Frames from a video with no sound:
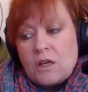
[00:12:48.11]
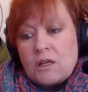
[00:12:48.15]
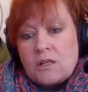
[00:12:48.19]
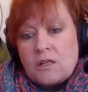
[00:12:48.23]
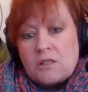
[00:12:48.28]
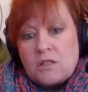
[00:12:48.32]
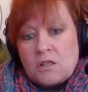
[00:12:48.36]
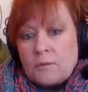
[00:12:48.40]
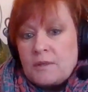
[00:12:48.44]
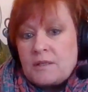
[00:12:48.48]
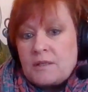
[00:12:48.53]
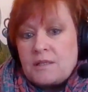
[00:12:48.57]

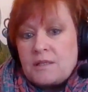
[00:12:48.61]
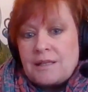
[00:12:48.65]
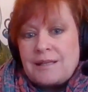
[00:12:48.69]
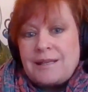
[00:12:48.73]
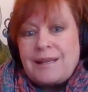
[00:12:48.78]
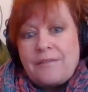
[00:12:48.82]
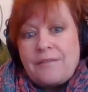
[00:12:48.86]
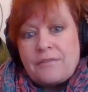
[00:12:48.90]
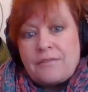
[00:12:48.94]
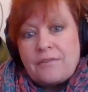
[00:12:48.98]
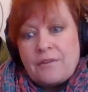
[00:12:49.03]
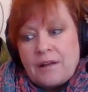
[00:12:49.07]
So it's a
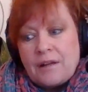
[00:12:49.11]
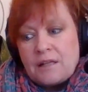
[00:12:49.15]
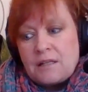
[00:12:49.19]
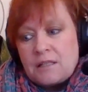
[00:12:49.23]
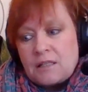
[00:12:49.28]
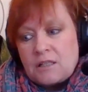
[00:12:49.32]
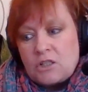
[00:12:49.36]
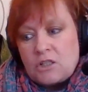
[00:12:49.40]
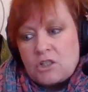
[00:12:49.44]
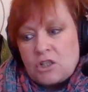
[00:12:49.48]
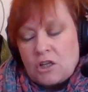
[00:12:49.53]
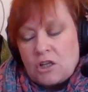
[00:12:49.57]

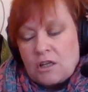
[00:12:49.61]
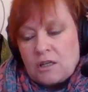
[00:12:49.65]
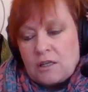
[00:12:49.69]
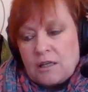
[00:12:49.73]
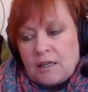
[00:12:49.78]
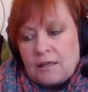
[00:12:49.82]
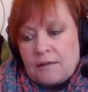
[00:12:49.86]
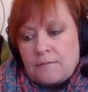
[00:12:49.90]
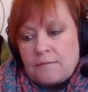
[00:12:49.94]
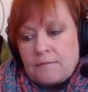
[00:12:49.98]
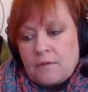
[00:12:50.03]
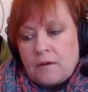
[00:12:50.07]
never-ending
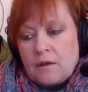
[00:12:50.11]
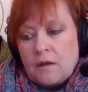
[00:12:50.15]
journey.